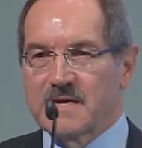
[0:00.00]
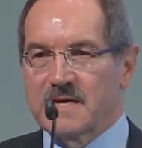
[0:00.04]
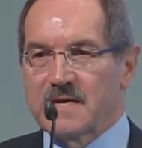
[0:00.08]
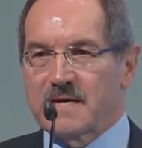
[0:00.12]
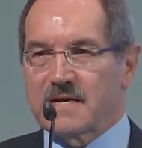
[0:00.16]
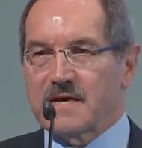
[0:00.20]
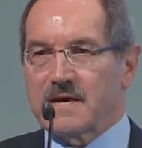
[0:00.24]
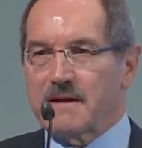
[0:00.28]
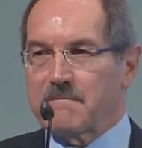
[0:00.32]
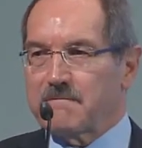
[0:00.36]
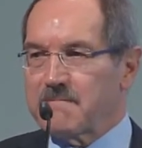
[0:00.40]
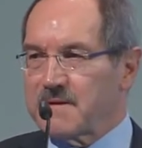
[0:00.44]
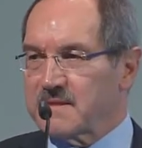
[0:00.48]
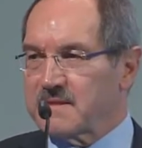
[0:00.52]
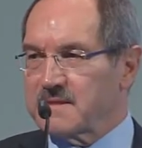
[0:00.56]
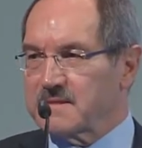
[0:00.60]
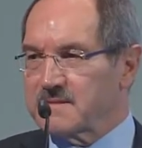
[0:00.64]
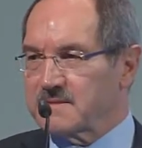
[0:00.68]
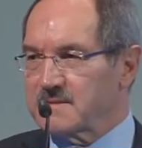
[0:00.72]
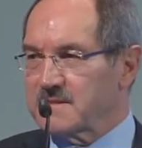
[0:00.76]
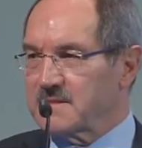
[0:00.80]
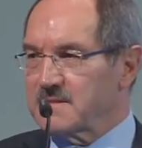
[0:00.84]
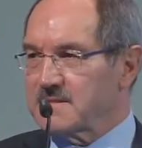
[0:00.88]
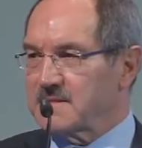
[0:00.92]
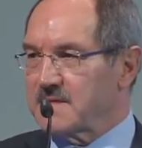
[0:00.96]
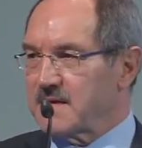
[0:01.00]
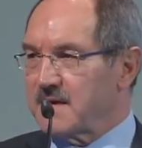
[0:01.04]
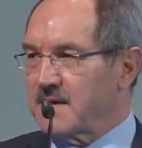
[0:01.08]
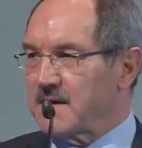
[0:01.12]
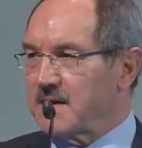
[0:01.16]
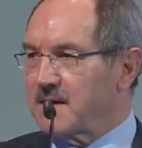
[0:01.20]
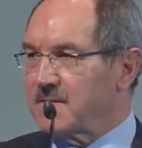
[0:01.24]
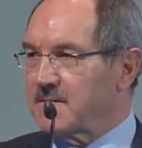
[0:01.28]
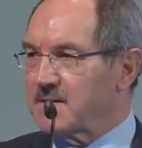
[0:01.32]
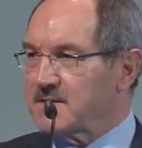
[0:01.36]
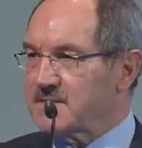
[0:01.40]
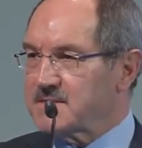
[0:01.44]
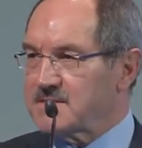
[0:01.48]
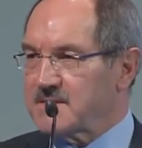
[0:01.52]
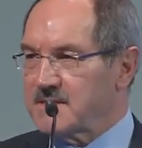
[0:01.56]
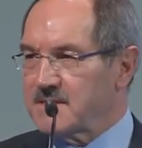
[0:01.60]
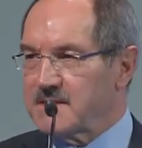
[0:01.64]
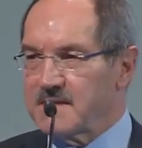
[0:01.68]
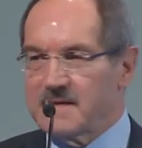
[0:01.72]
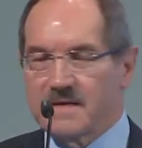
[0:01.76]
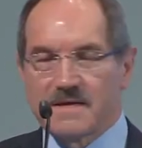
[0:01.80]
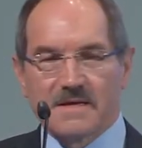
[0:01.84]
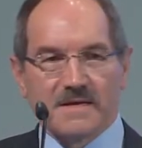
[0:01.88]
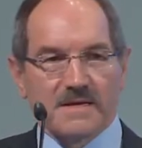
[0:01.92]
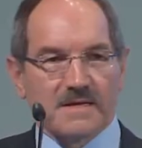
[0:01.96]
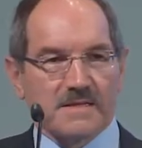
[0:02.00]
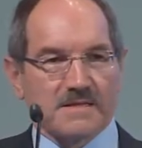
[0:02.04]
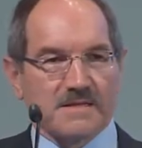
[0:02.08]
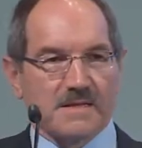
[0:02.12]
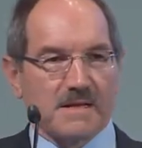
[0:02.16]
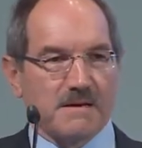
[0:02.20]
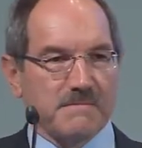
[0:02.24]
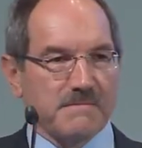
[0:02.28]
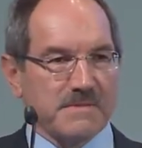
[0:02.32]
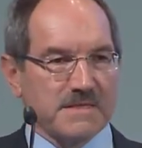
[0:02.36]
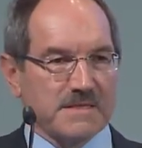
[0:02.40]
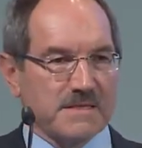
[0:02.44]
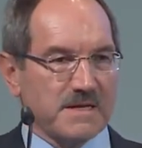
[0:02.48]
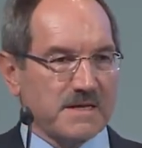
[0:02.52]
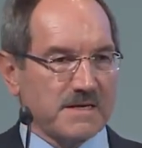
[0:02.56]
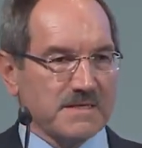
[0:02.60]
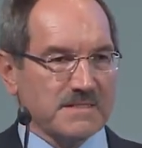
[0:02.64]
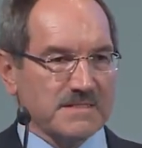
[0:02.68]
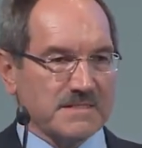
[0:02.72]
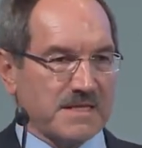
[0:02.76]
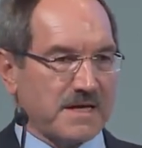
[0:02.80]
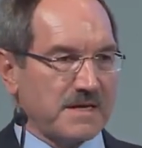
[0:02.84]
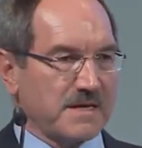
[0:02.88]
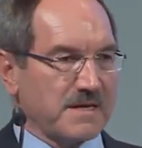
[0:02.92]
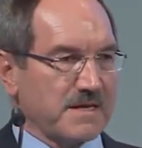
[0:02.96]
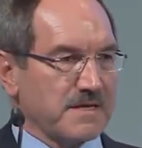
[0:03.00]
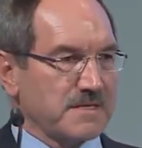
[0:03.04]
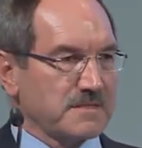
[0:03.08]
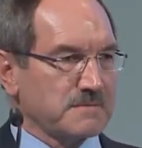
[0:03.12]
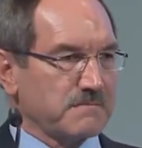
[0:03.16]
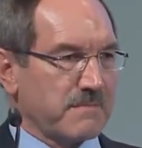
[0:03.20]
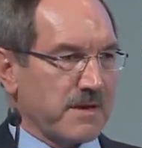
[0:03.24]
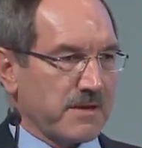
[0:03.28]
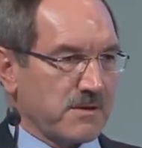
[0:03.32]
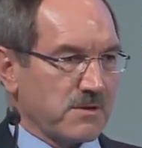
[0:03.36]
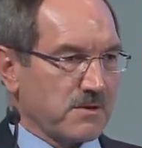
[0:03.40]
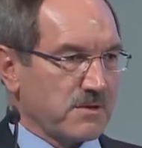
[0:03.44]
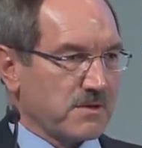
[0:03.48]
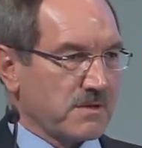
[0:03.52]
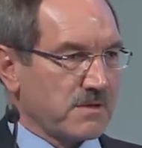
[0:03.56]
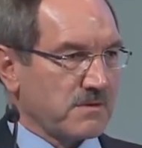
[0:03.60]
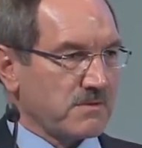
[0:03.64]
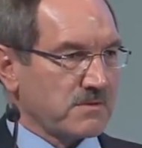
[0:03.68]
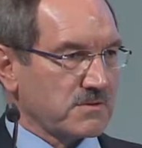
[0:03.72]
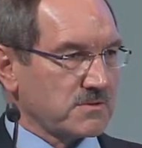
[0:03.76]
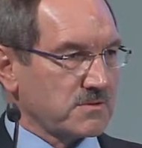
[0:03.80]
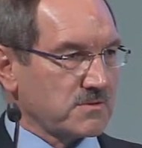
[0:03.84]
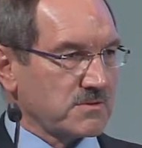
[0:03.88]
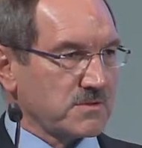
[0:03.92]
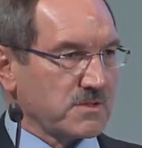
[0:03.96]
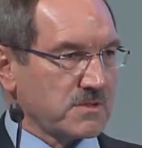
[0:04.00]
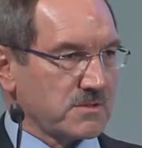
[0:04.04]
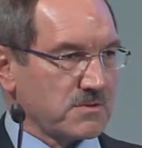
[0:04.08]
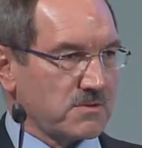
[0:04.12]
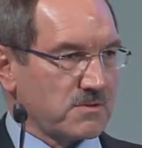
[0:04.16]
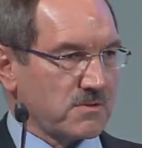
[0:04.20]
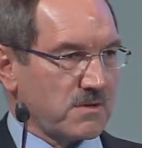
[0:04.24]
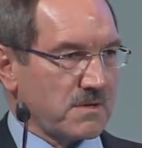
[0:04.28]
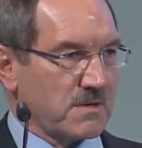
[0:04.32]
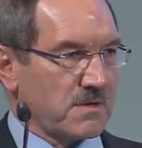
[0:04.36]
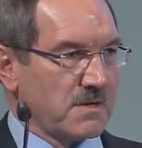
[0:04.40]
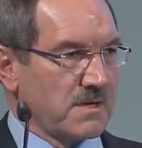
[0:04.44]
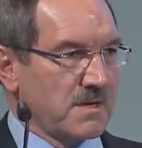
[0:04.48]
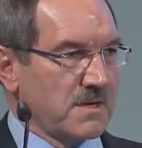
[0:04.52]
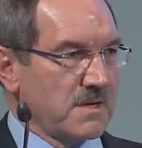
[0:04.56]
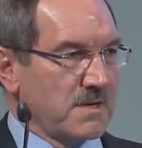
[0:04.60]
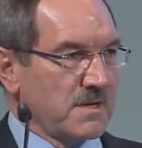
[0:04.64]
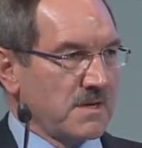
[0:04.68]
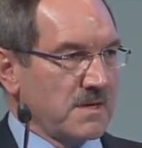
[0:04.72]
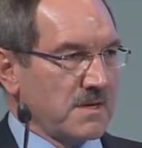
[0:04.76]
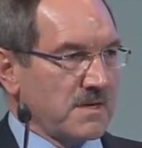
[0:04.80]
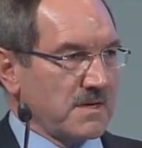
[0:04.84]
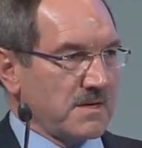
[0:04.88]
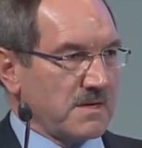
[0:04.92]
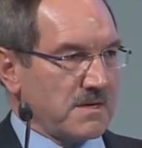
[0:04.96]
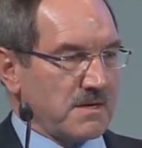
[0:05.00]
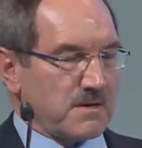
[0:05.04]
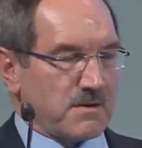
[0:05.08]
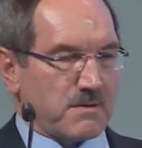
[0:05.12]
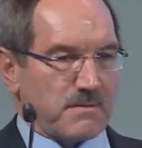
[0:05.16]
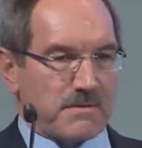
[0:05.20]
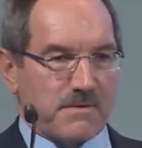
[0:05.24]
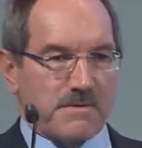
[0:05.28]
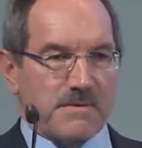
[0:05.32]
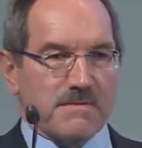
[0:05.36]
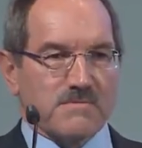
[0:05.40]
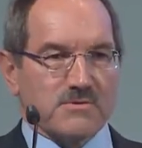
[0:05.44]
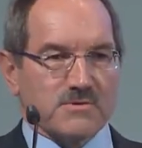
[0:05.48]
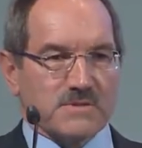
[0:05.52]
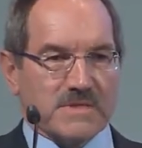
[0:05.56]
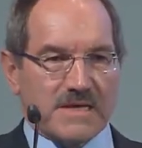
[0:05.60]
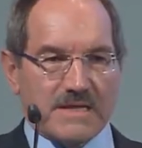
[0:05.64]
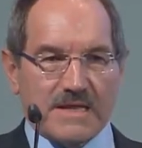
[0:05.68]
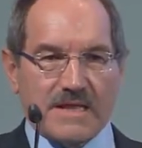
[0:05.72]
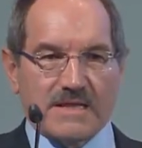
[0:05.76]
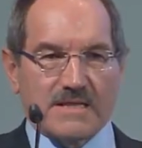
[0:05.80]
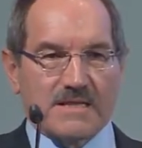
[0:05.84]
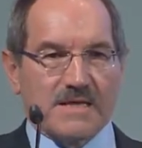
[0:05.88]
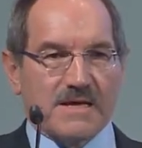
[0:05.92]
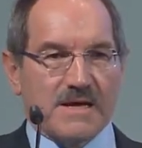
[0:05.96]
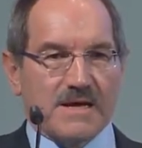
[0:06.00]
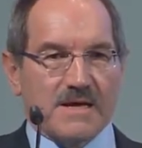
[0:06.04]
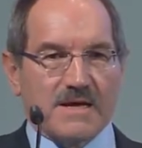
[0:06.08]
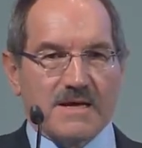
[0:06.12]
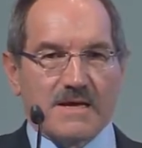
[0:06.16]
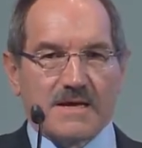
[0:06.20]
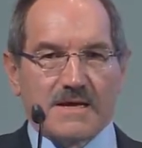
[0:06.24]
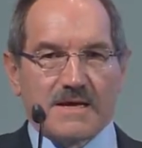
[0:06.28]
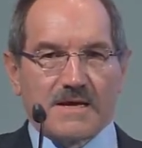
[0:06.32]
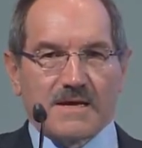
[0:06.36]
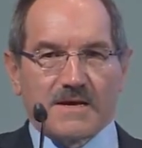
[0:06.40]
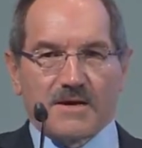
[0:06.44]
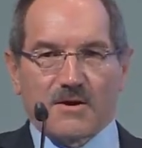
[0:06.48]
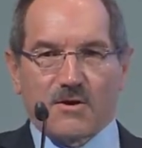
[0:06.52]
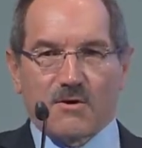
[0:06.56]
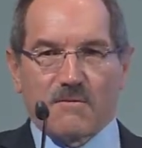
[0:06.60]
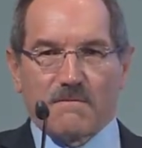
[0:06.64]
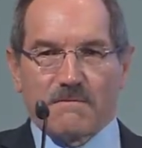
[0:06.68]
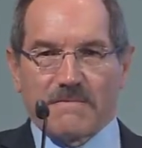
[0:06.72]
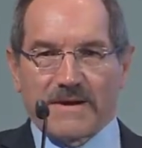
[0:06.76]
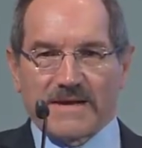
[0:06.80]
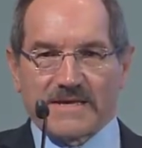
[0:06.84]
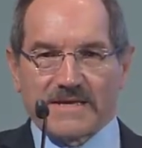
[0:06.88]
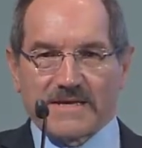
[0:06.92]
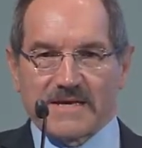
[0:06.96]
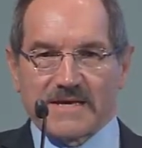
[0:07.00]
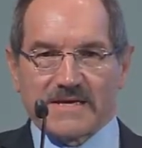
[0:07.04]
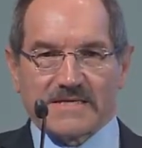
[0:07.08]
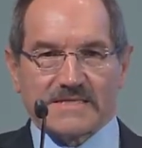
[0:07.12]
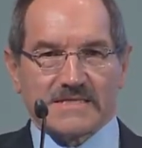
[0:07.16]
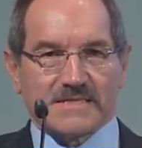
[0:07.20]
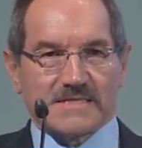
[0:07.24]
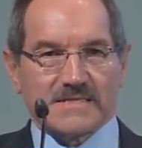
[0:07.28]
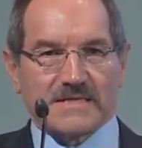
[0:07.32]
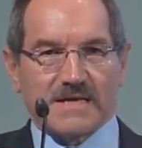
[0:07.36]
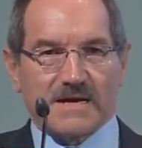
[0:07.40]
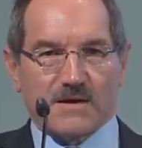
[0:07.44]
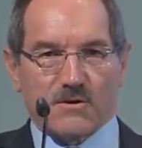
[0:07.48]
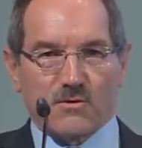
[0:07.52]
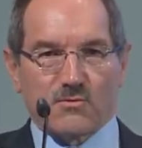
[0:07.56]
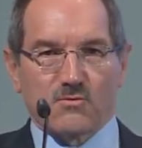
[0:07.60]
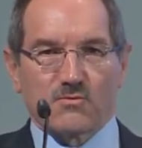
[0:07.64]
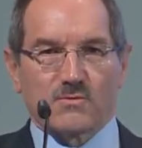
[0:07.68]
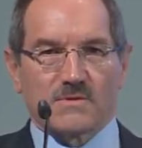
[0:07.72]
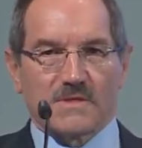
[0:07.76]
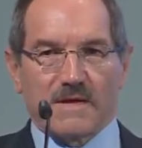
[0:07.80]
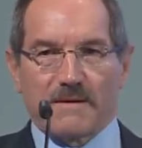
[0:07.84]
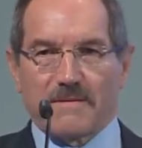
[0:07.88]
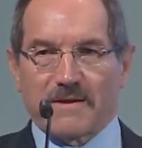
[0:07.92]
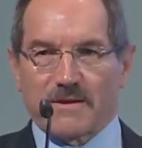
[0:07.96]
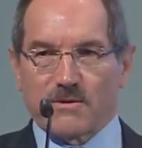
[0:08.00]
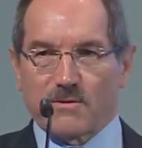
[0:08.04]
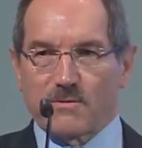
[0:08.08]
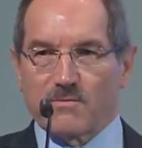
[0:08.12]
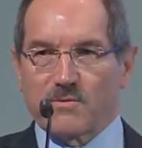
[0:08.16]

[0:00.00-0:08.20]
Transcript: SMEs that could be at the basis of the Spanish Mittelstand. We see that every day.